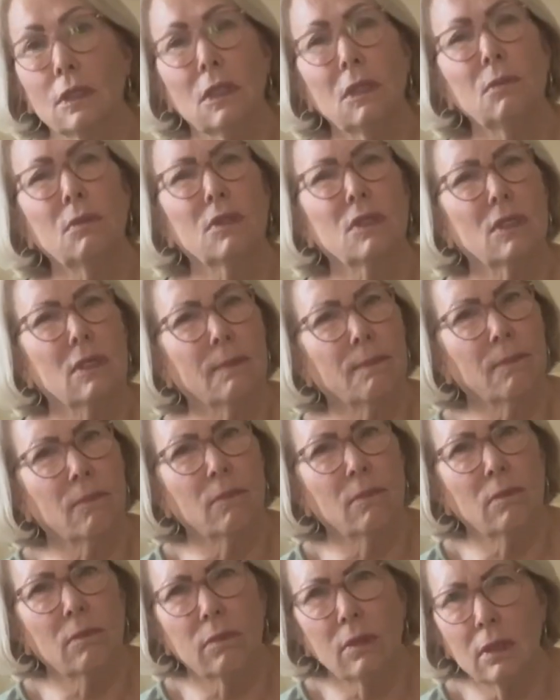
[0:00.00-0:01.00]
There were
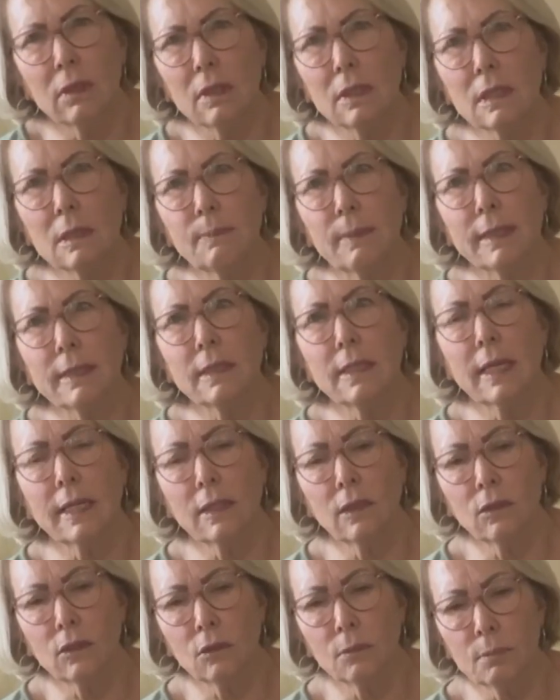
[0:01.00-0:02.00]
some really
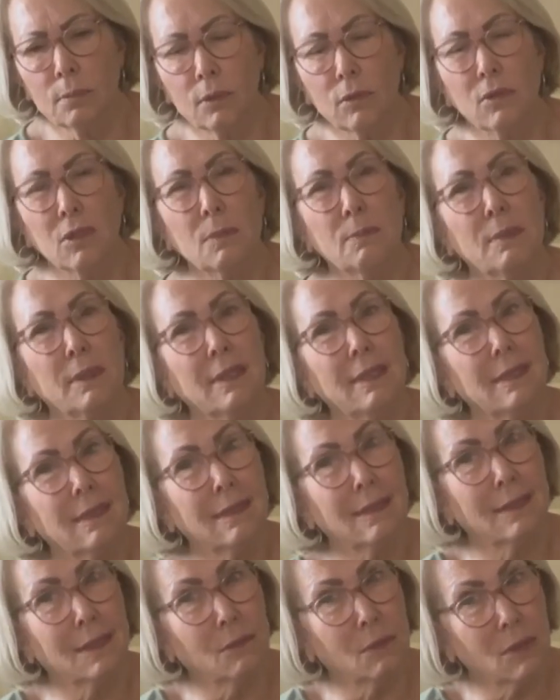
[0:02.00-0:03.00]
spectacular booths, but
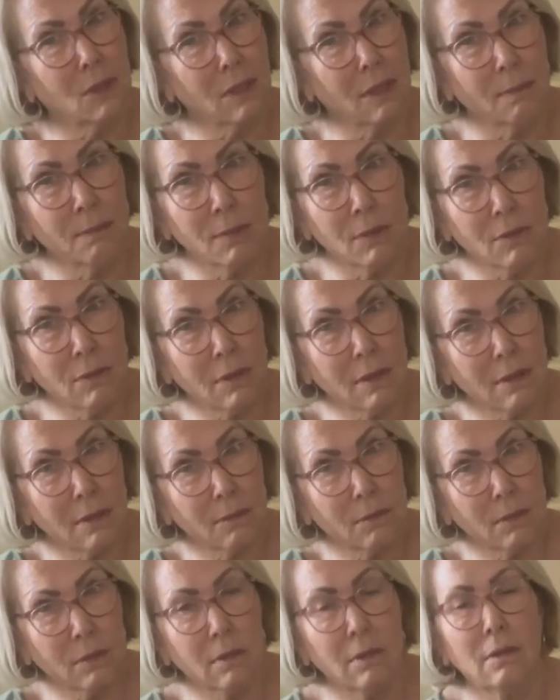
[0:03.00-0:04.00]
there were some booths that
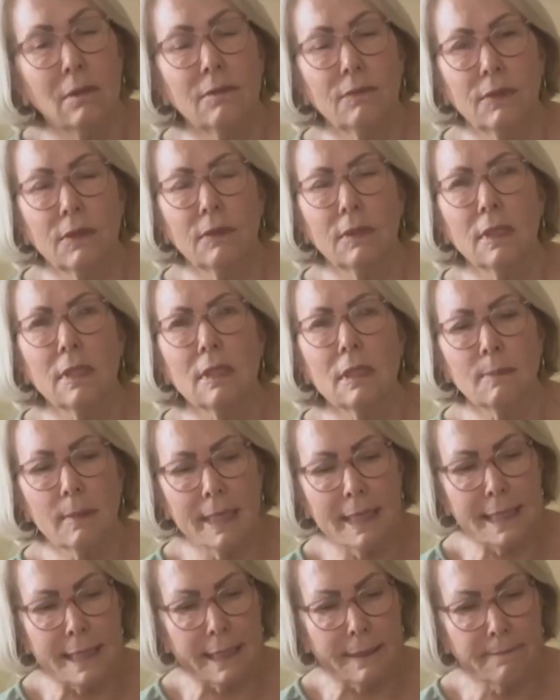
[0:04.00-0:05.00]
were very
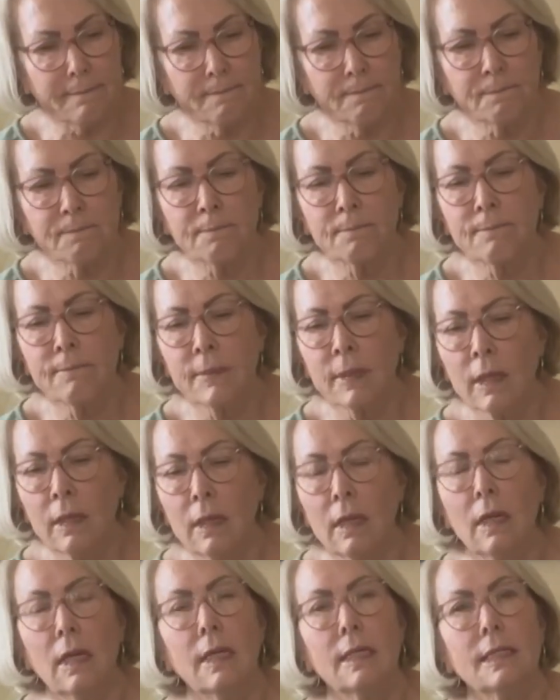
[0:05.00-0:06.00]
expensive.
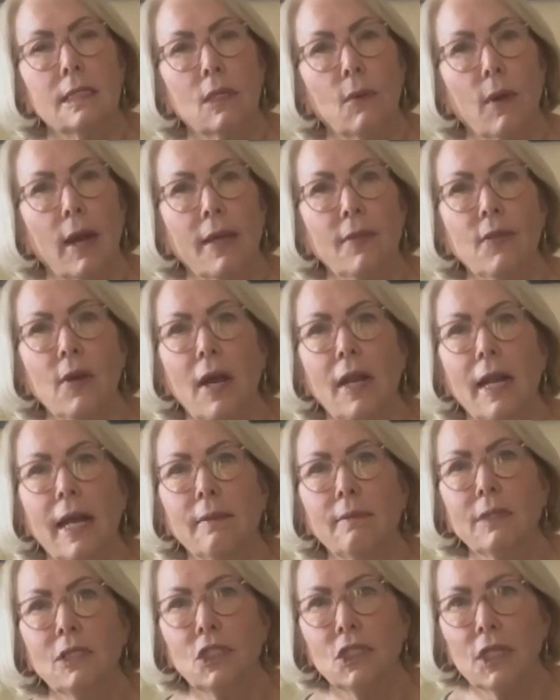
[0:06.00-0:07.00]
So I thought I
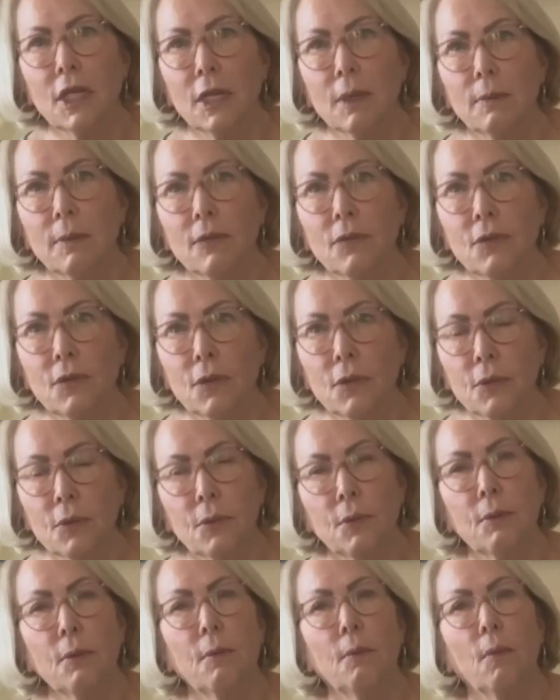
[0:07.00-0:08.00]
would share with
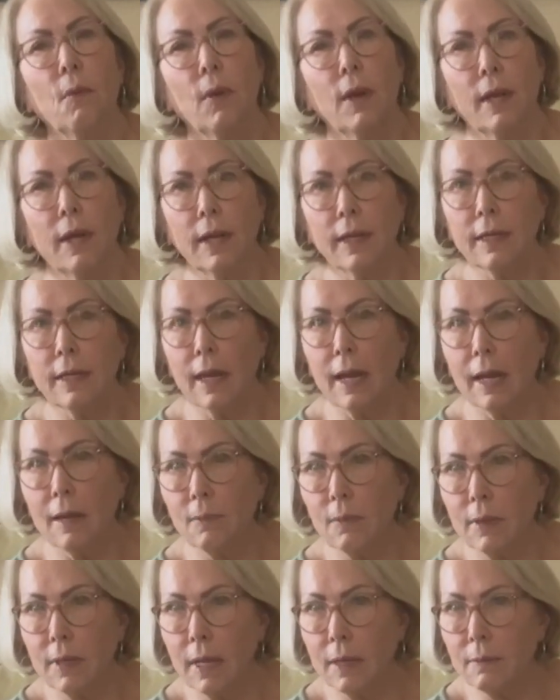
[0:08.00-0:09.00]
you what I got
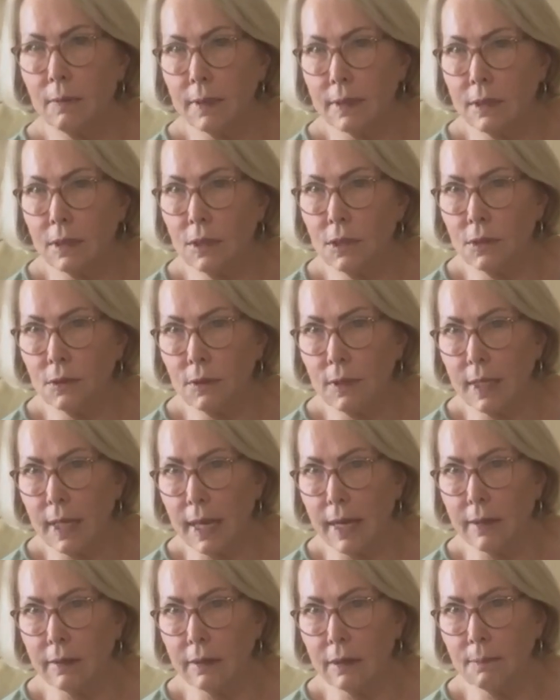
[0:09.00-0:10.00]
when I went to the
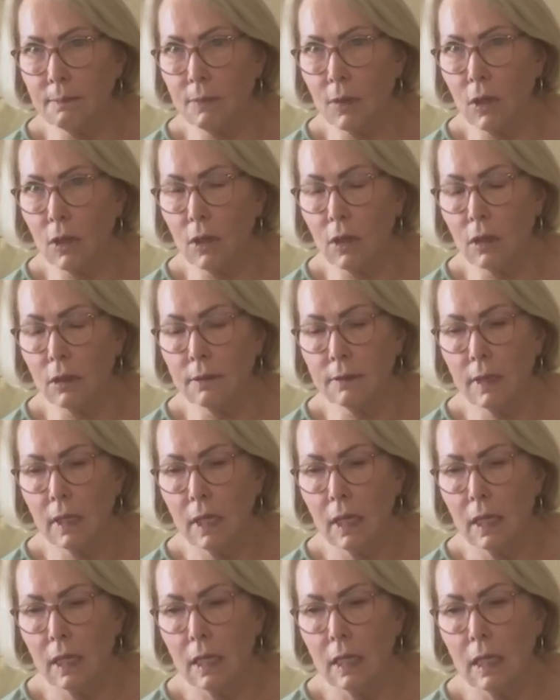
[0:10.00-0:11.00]
outlet mall
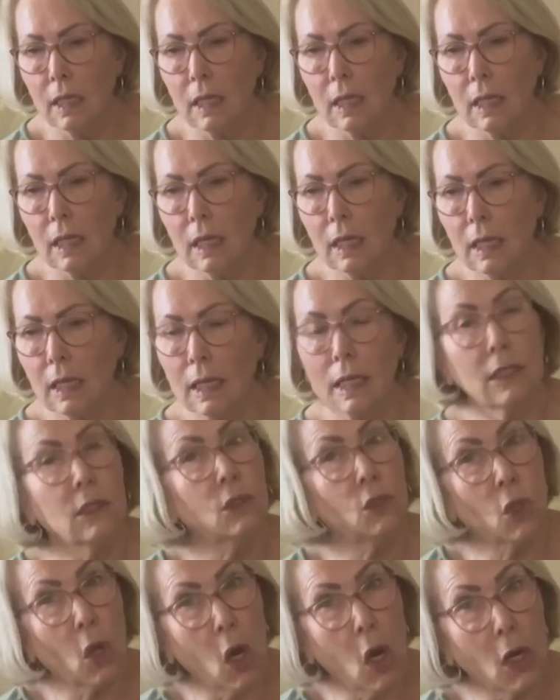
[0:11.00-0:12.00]

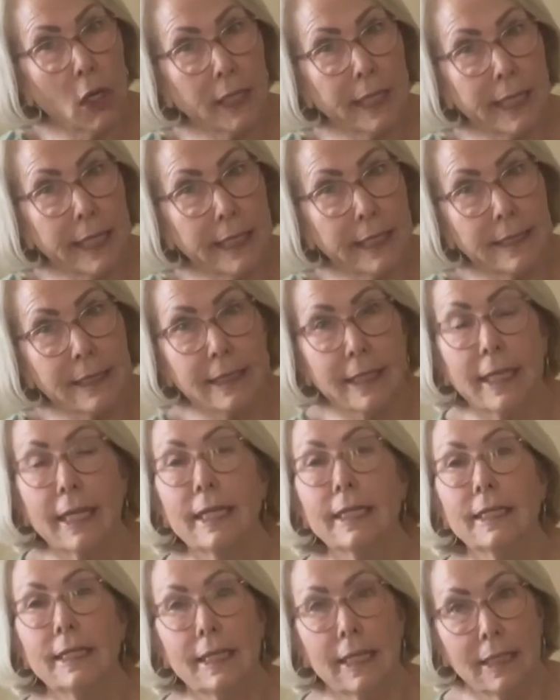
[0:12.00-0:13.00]
and Target
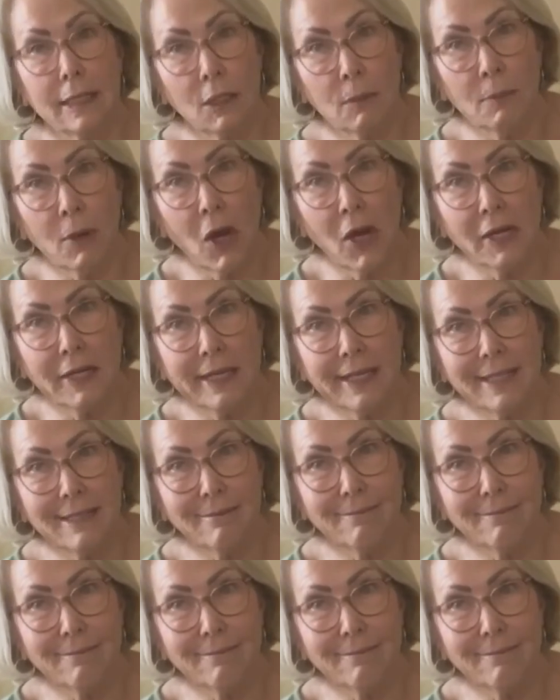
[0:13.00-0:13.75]
and then the market.